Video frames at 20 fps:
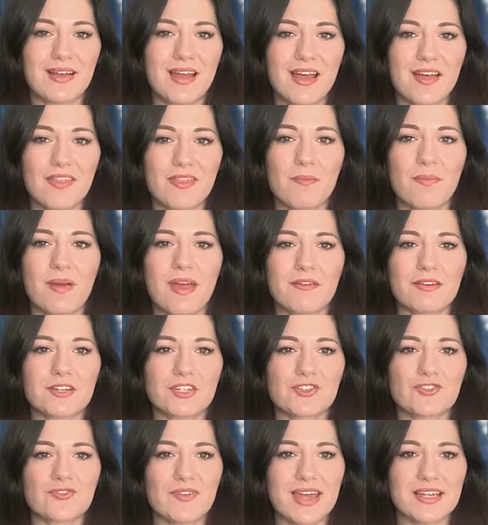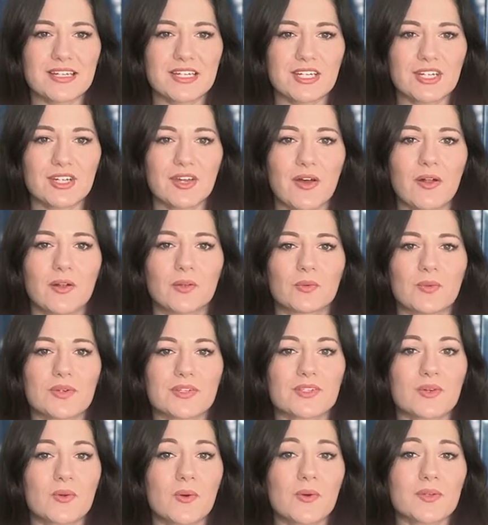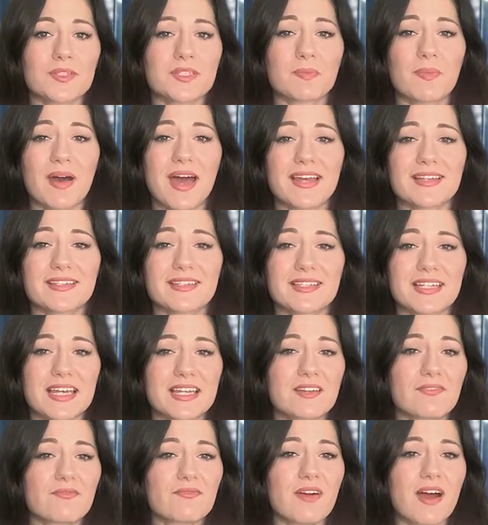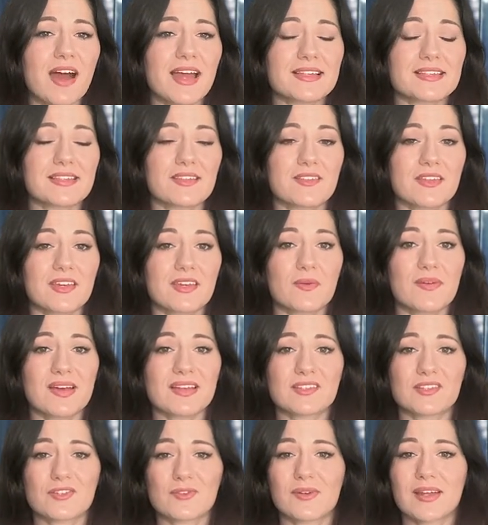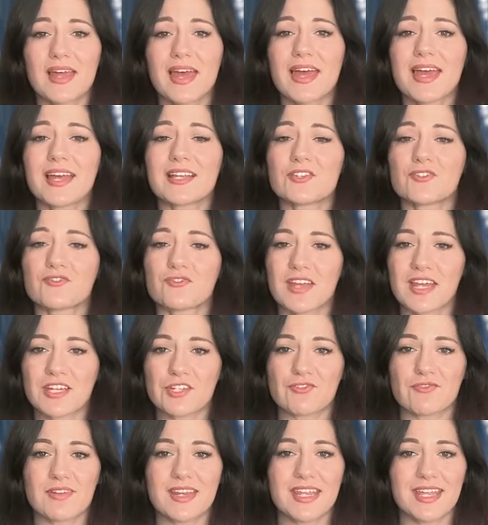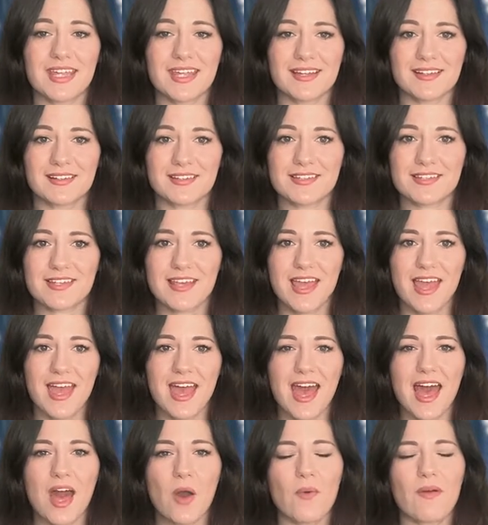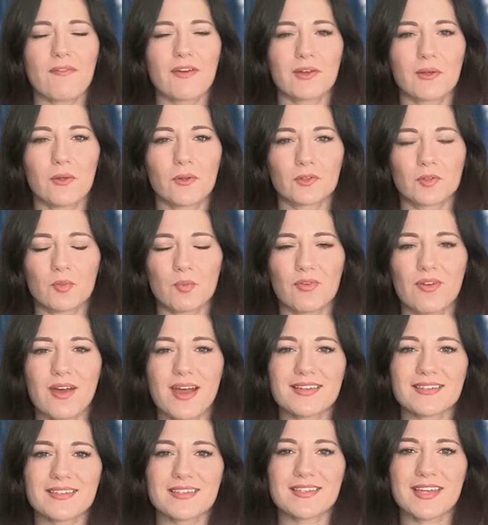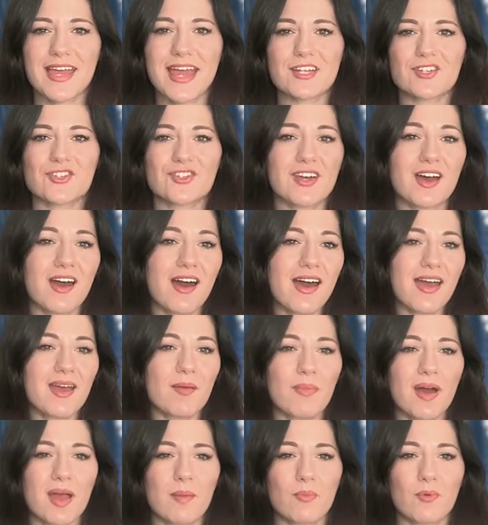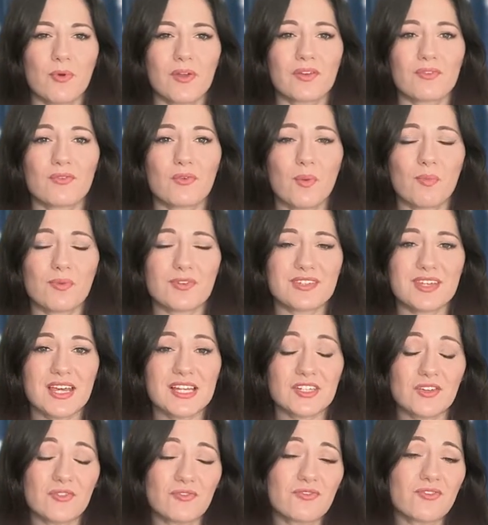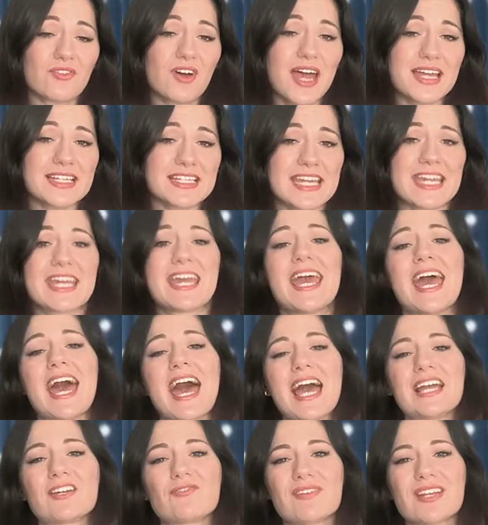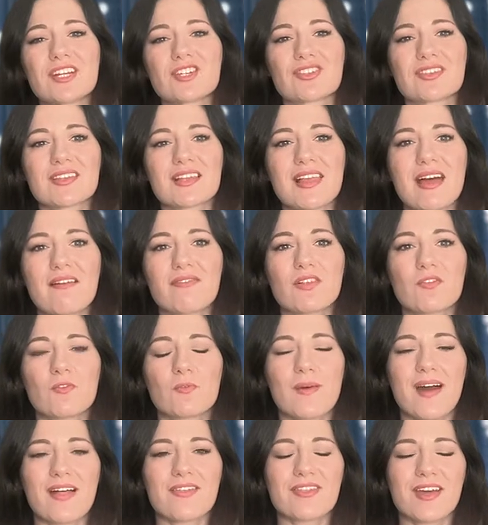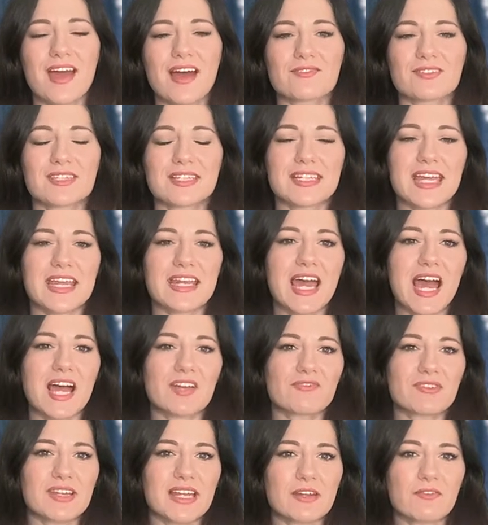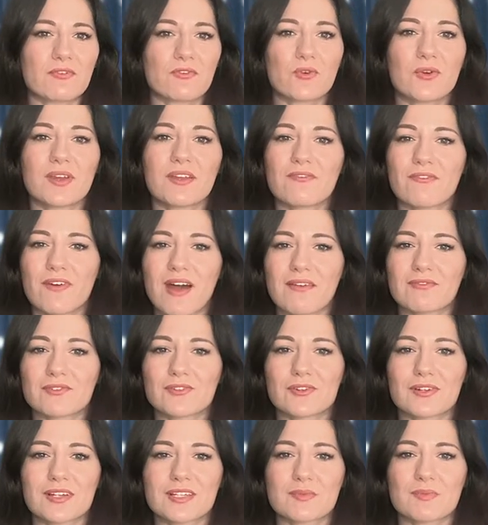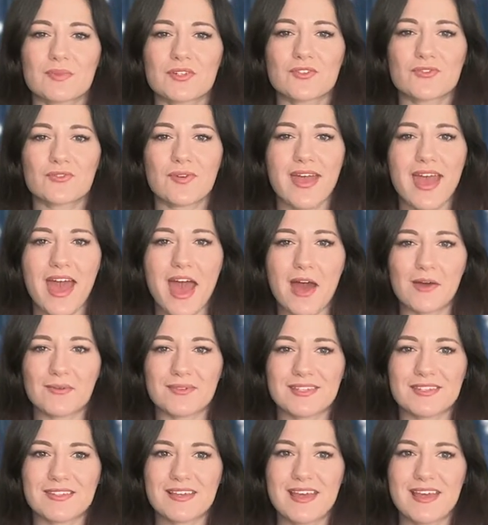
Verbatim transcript: The bearish trend in gold was caused by a steady rise in the U S dollar and Treasury yields. However, gold prices edged higher by zero point four percent on Friday and reached the level of one thousand eight hundred forty-five dollars per troy ounce.